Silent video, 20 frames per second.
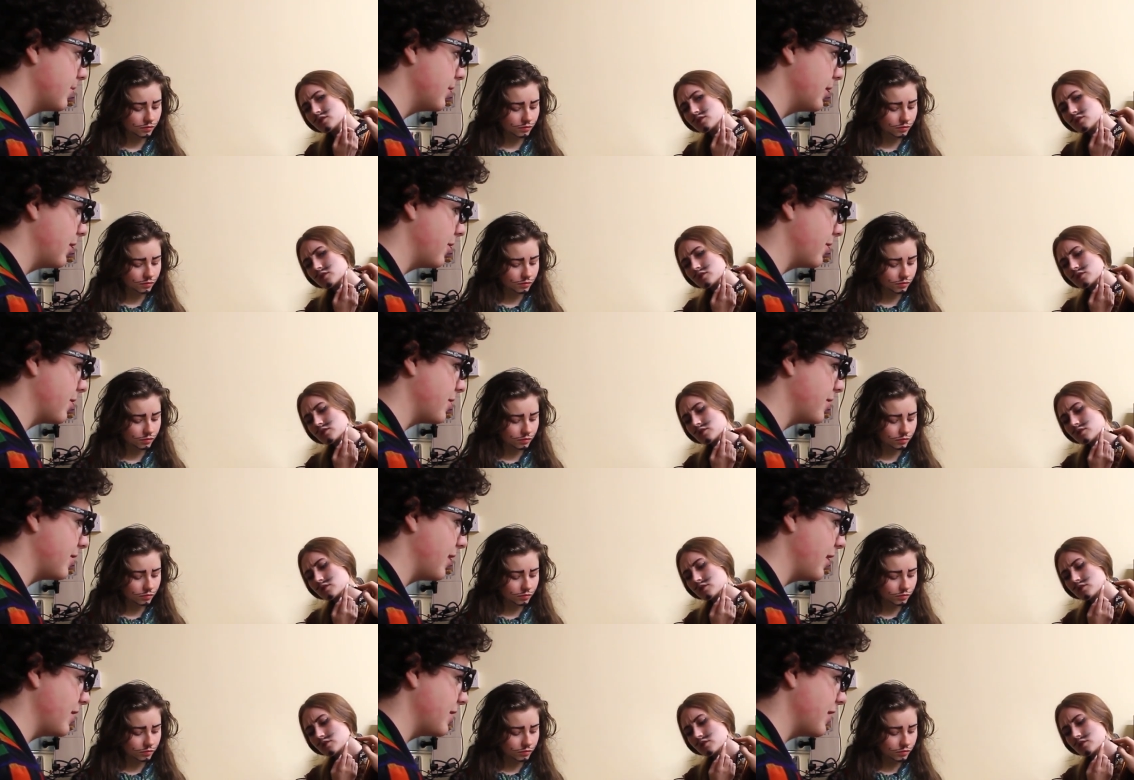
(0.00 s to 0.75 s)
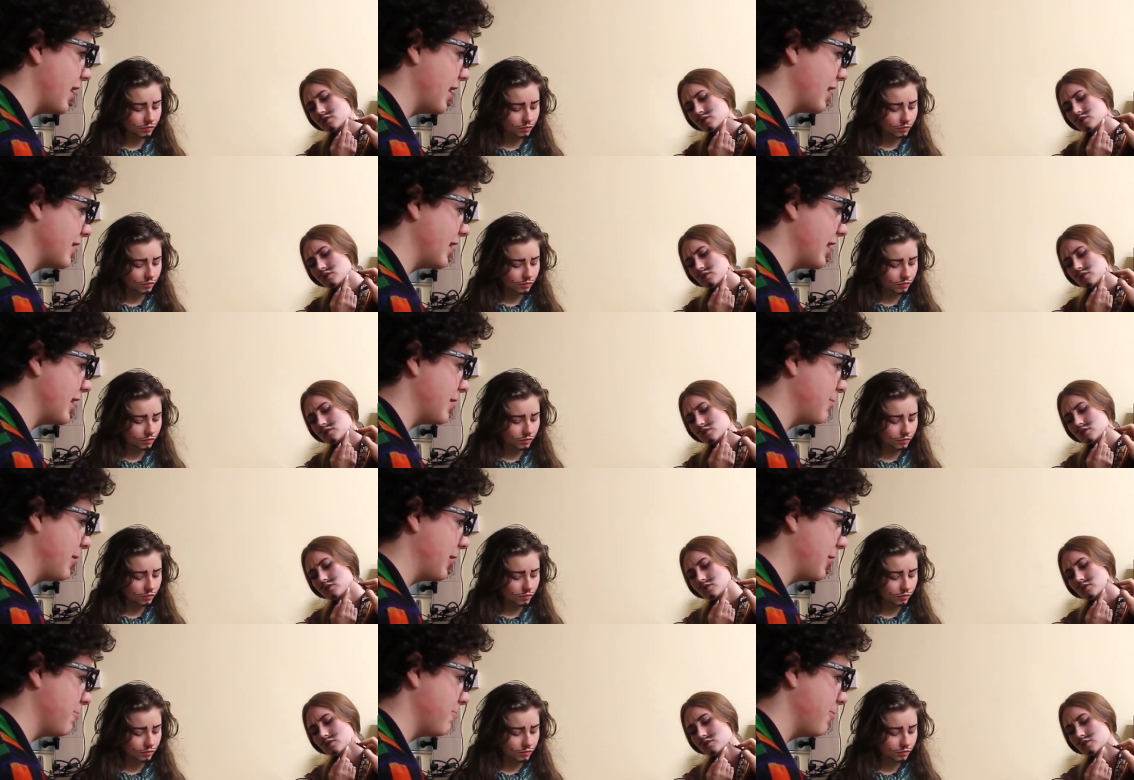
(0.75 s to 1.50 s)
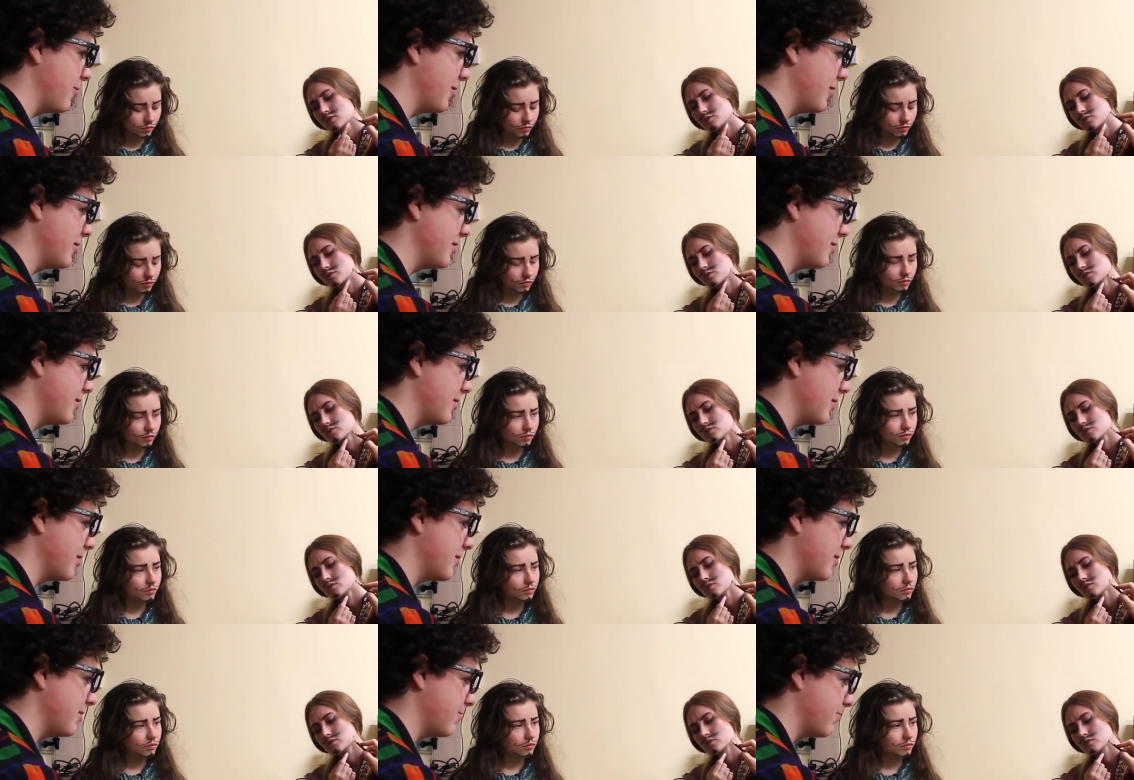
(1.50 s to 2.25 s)
Speaker 1: You're a stagehand and a makeup artist?
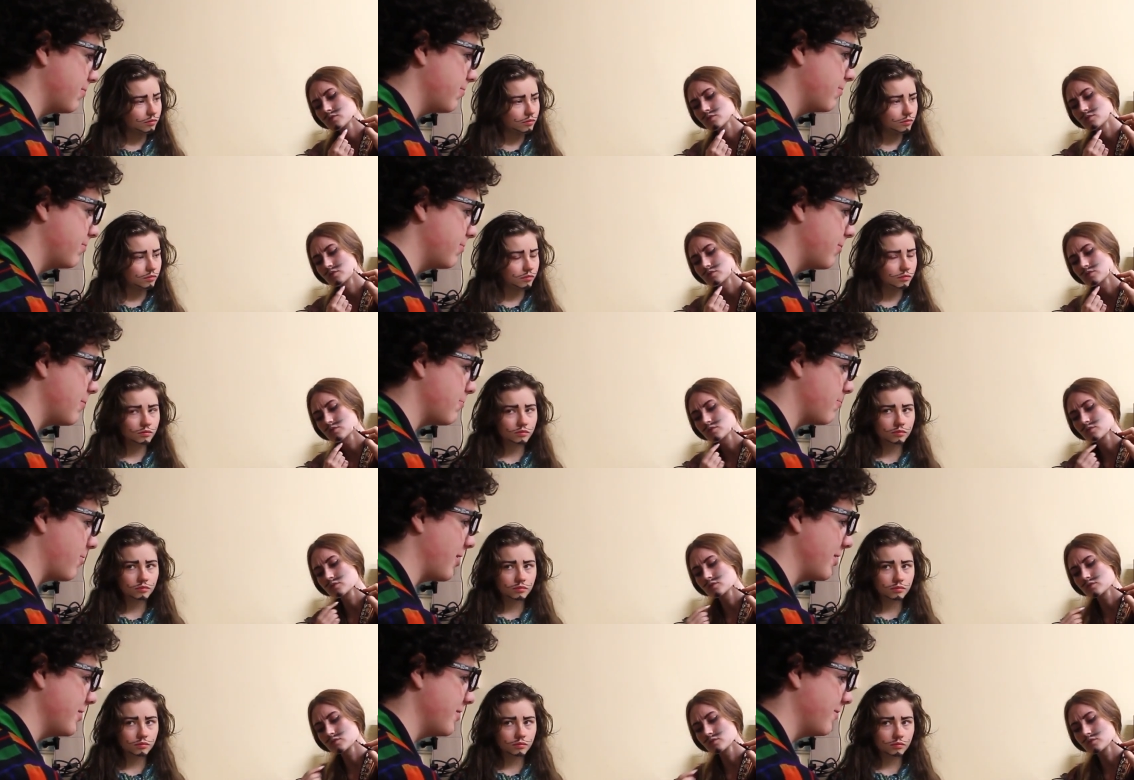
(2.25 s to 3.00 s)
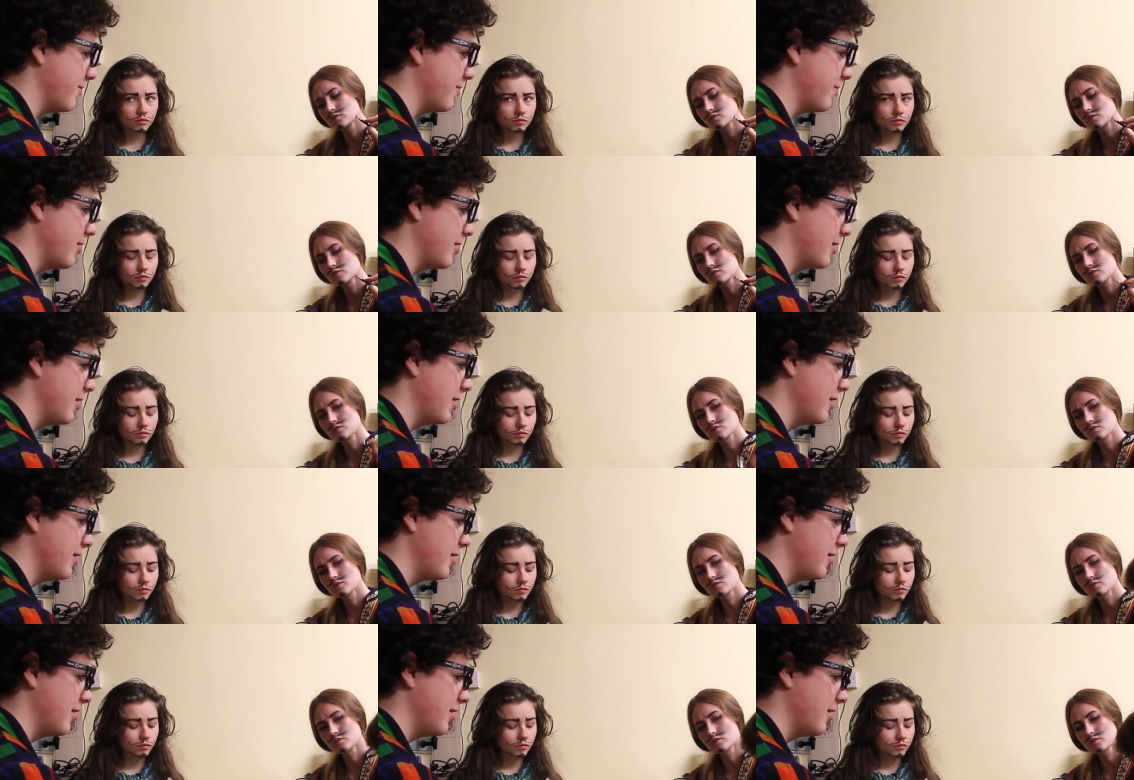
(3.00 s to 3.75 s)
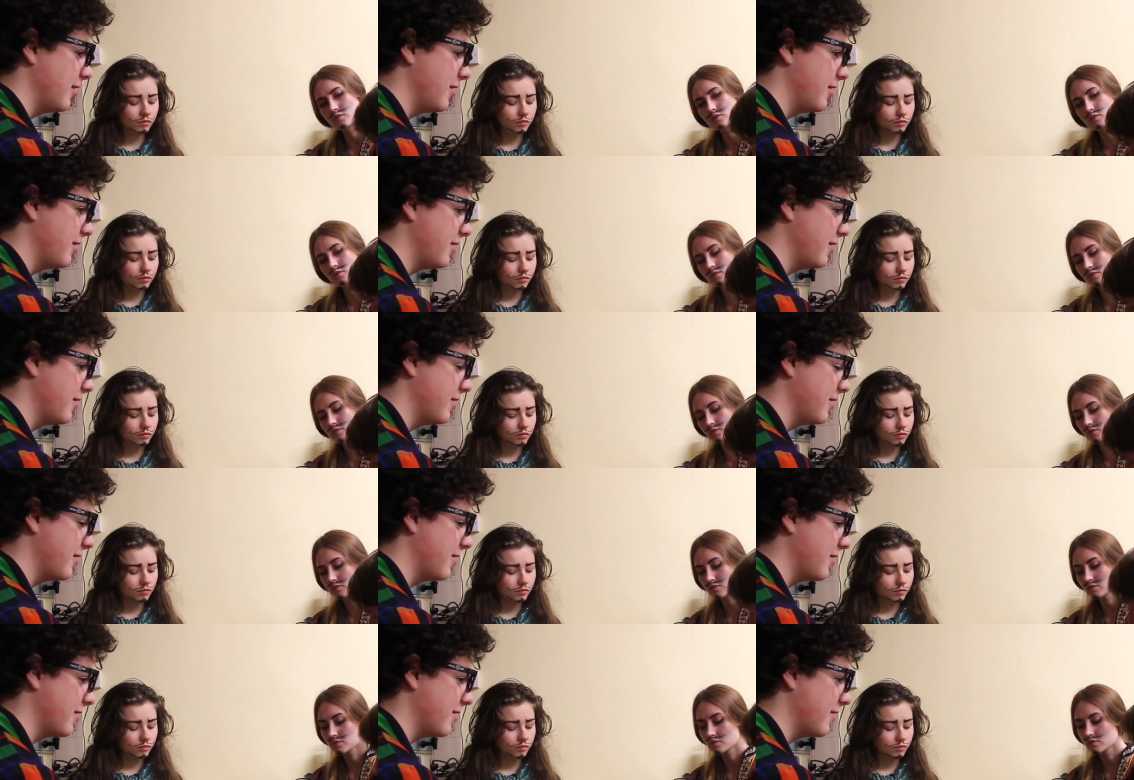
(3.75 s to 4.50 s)
That's impressive. You know,
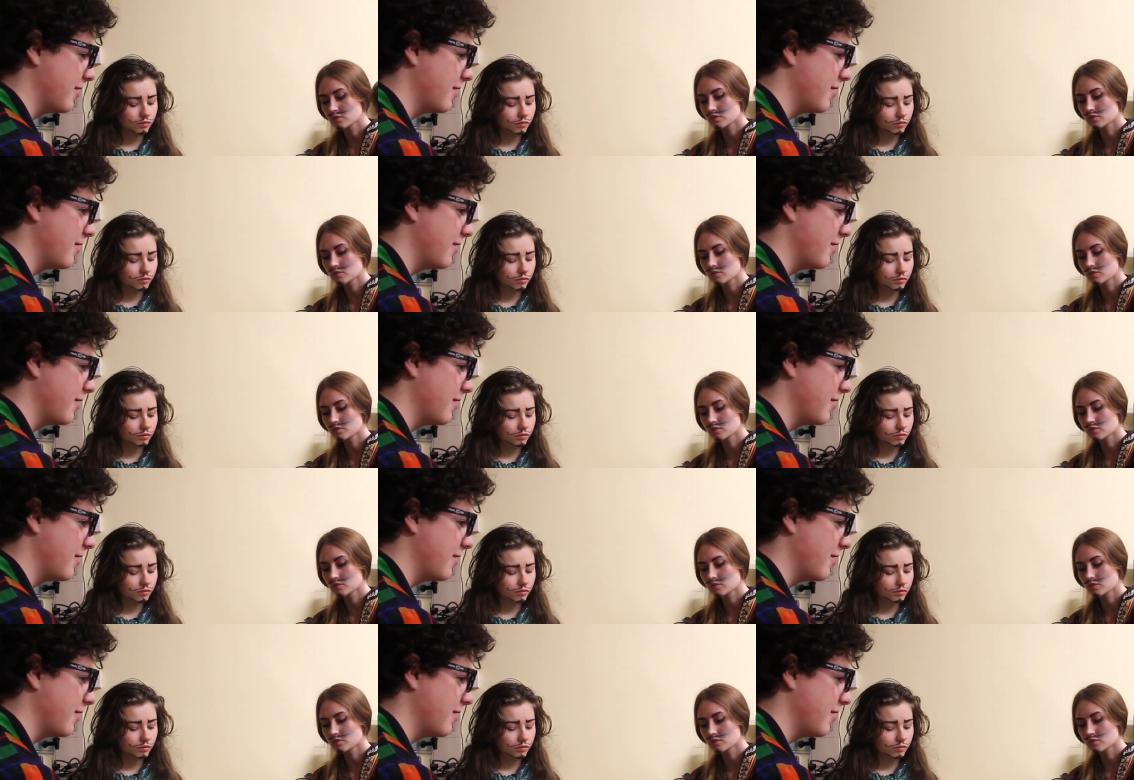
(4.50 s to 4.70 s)
Julian